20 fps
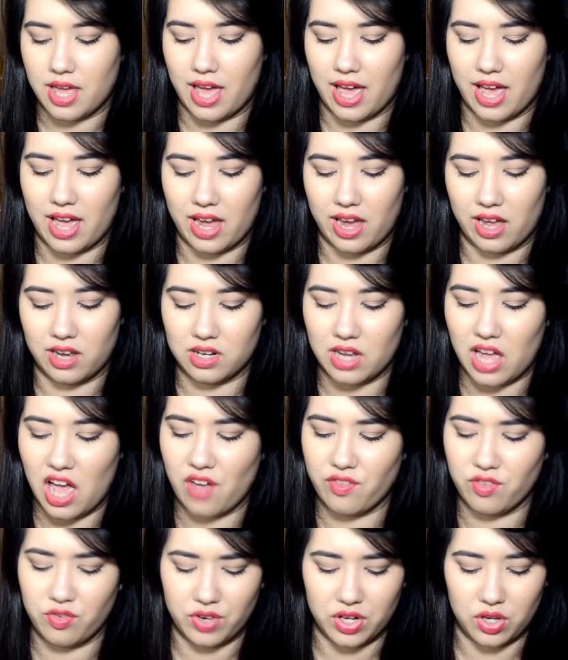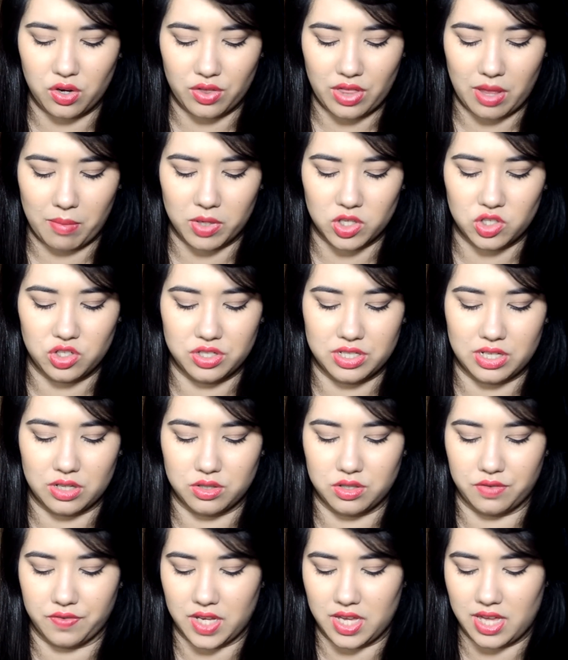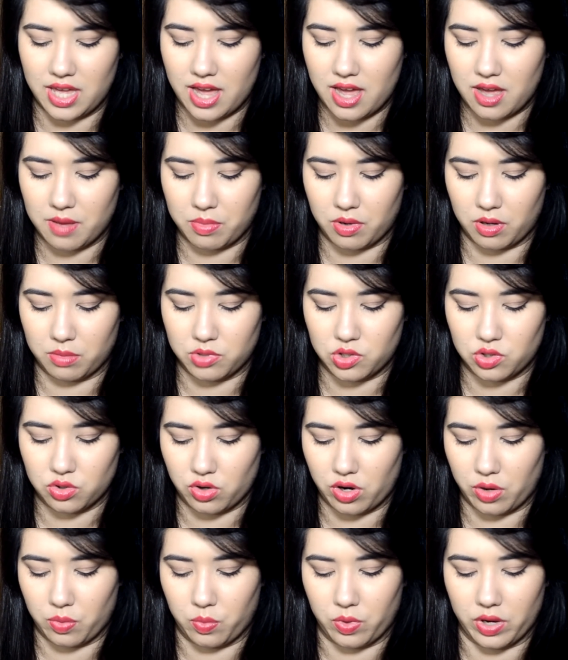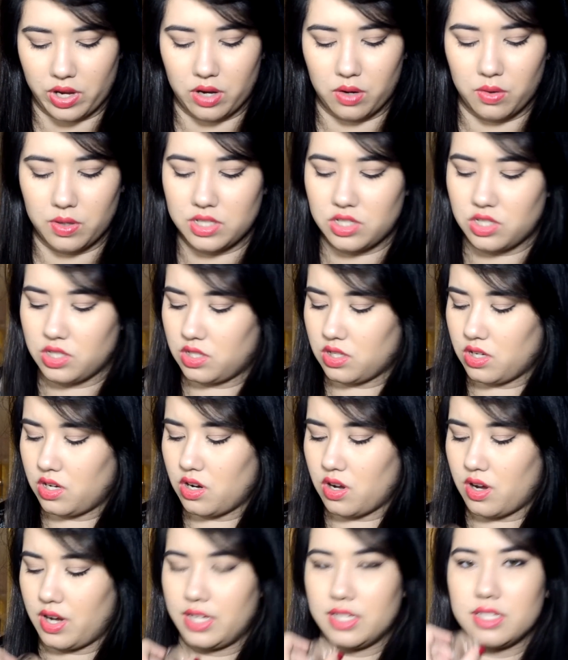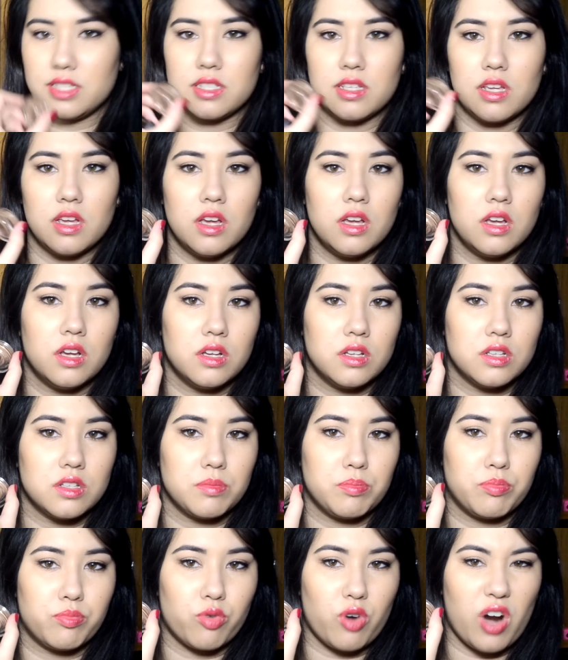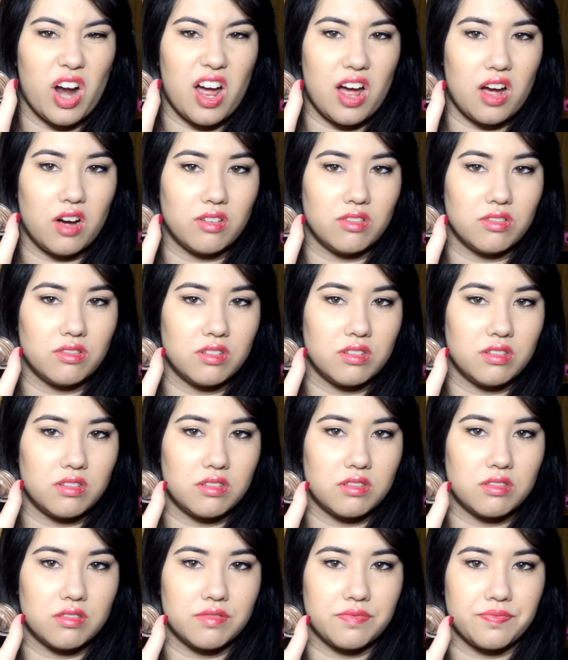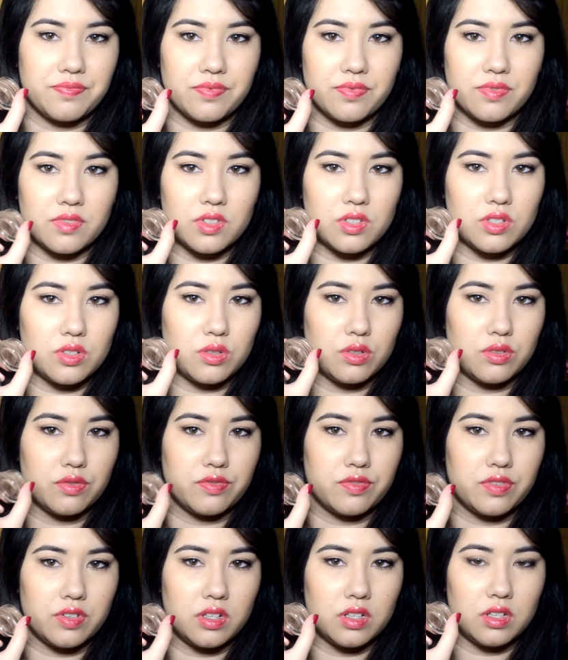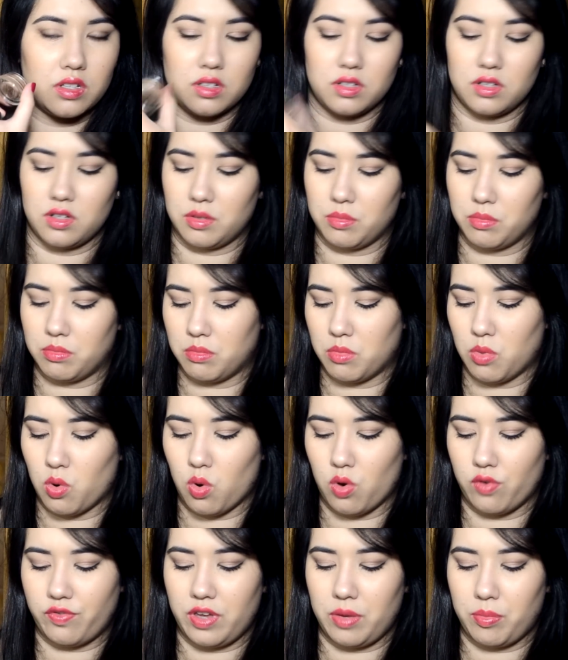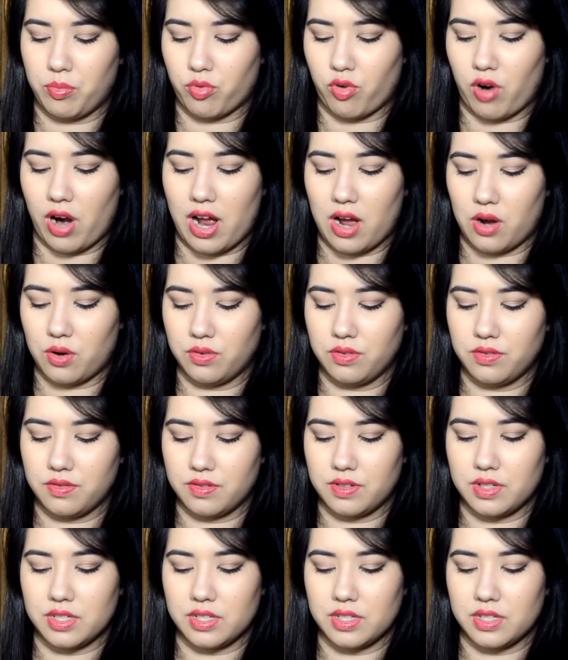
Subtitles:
And I haven't really got that much use out of it yet, but I'm sure I will. It's just a nice brown, sort of mauvey brown.